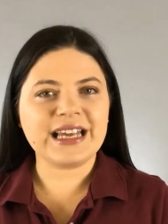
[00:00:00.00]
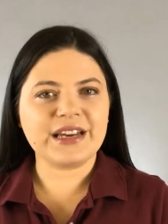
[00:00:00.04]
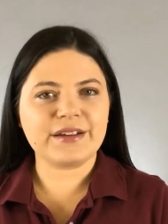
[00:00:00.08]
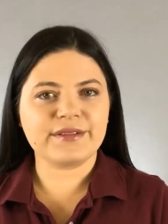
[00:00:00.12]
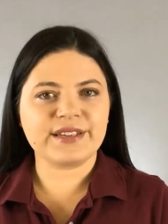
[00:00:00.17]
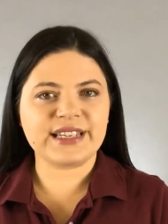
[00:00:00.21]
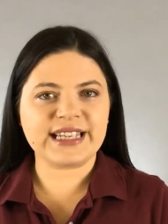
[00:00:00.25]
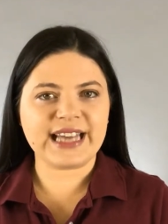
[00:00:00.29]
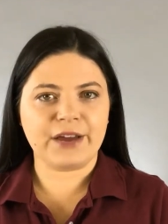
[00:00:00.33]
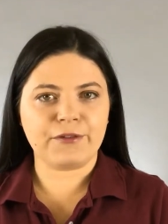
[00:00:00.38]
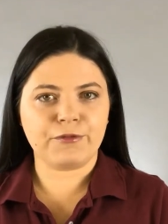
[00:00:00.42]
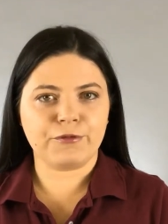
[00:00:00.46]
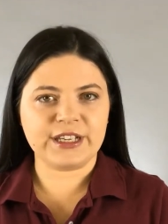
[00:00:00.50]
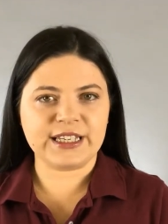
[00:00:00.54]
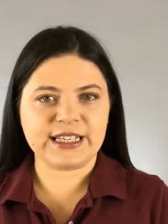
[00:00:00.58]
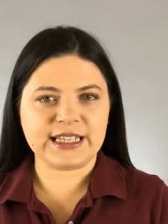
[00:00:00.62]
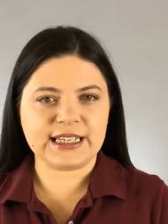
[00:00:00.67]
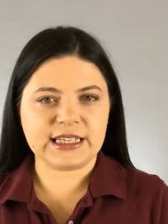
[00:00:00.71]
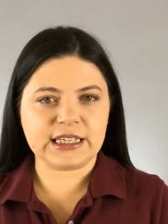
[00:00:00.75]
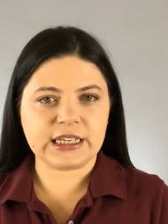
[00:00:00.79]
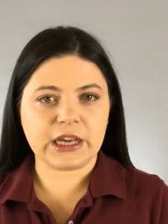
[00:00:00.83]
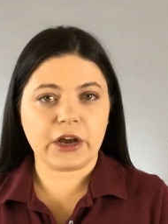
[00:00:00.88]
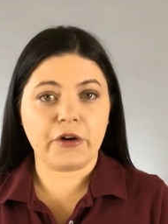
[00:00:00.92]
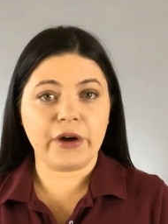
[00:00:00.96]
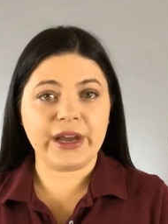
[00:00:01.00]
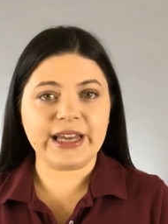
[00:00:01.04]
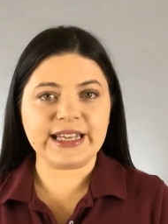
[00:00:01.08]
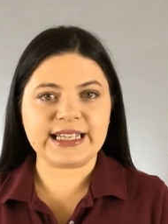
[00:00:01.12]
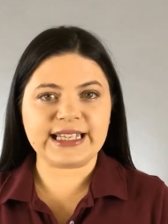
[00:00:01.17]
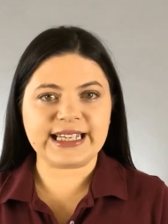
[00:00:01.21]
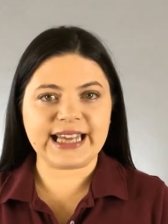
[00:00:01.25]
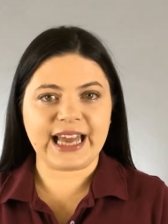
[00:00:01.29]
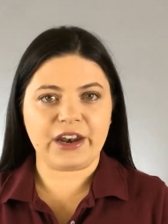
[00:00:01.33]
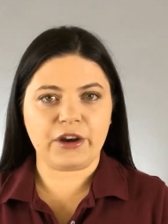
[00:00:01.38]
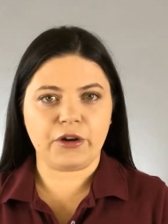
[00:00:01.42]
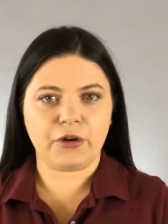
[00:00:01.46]
out of San Francisco and
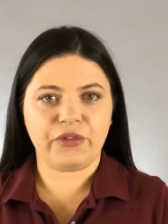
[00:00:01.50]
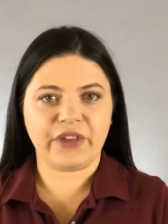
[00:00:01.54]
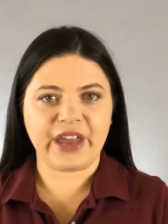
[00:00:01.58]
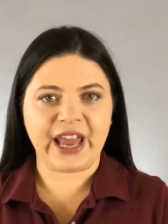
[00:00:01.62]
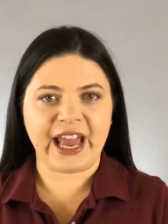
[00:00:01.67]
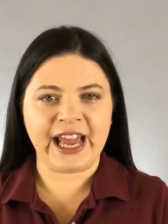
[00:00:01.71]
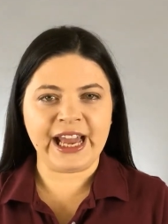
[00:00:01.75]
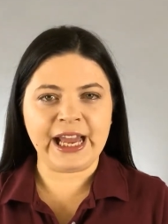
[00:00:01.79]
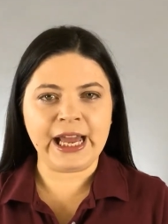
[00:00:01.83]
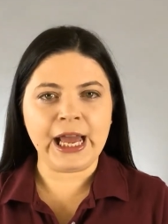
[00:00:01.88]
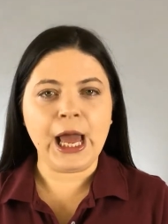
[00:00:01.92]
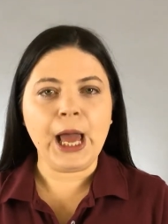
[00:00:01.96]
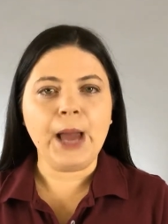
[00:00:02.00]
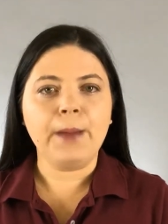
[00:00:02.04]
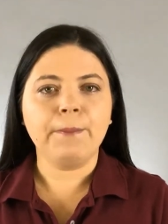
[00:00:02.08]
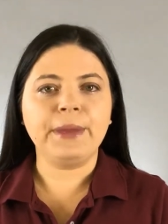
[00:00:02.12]
San Jose,